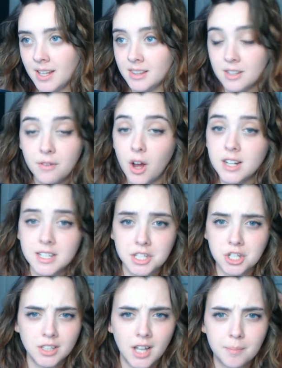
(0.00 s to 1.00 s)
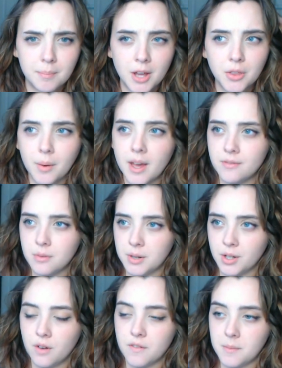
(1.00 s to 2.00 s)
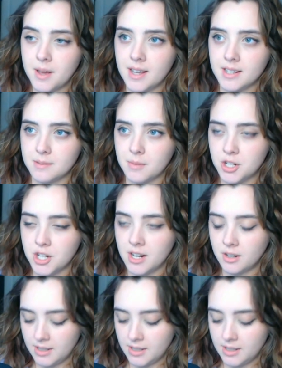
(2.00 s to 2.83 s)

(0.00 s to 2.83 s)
The V O D is still up, by the way, if you want to go over to my A S M R channel.